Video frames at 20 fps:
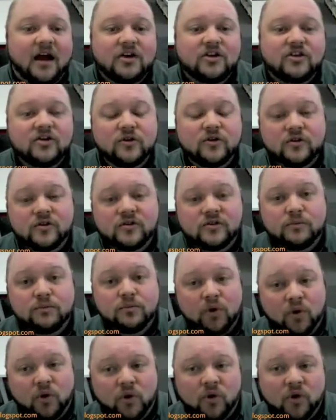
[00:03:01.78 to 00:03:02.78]
Use
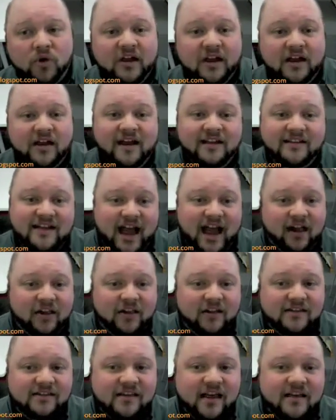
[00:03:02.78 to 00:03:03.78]
bold and
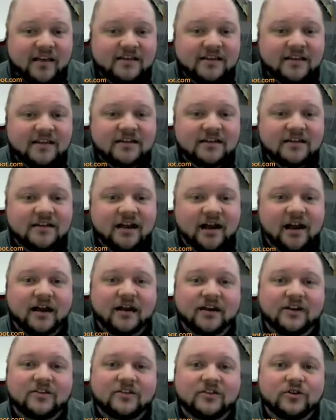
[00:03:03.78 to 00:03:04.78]
italicizing
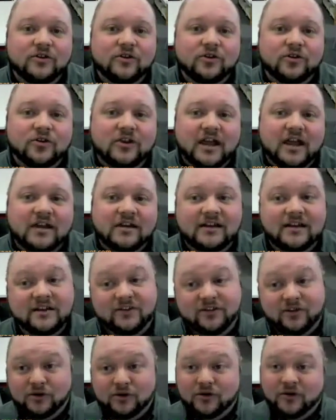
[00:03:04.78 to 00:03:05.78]
to create
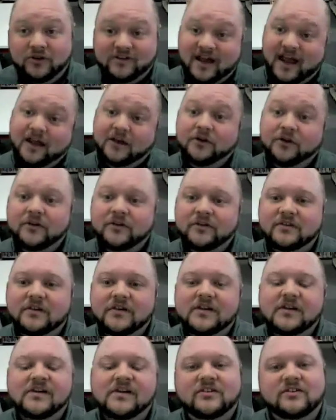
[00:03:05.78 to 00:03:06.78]
internal titles
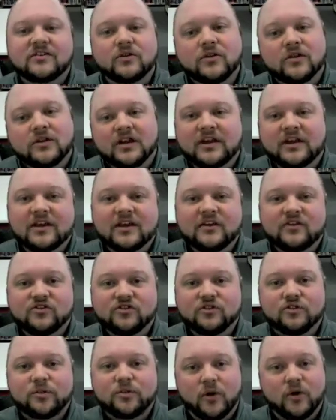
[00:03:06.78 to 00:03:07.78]
so that it gives
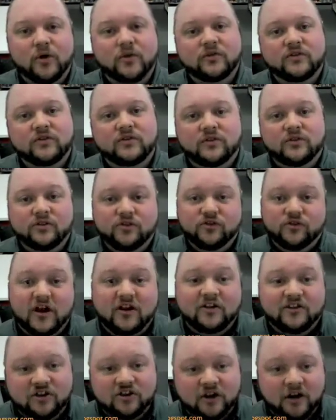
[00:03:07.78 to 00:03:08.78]
your post
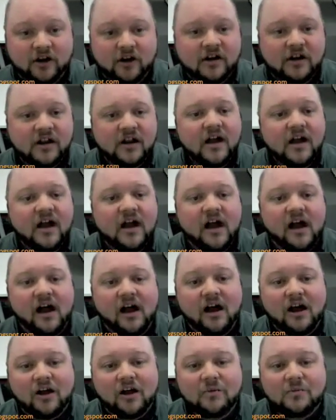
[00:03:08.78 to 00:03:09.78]
structure.
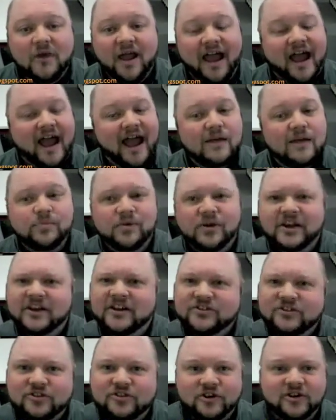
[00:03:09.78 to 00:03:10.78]
Add
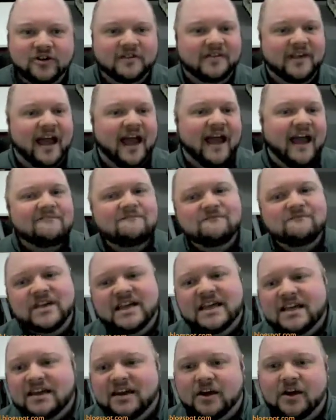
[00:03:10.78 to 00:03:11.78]
pictures, add
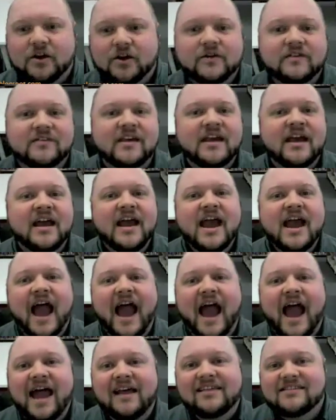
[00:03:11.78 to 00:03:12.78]
videos,
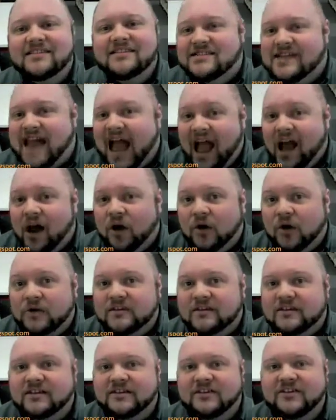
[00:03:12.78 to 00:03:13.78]
add
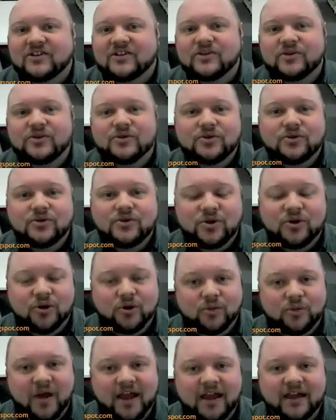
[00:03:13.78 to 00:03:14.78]
sound to your
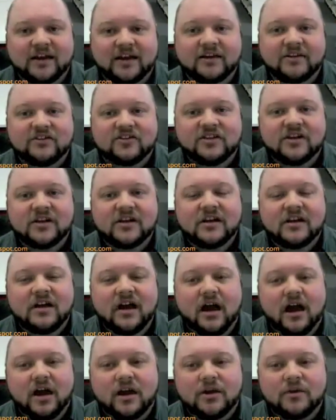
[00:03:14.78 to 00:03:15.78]
page,
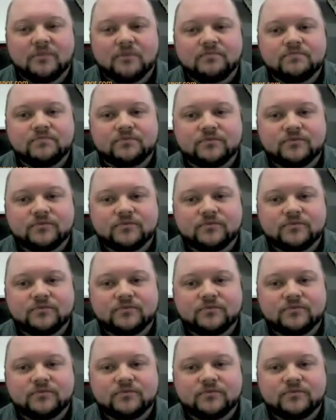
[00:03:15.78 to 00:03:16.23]
to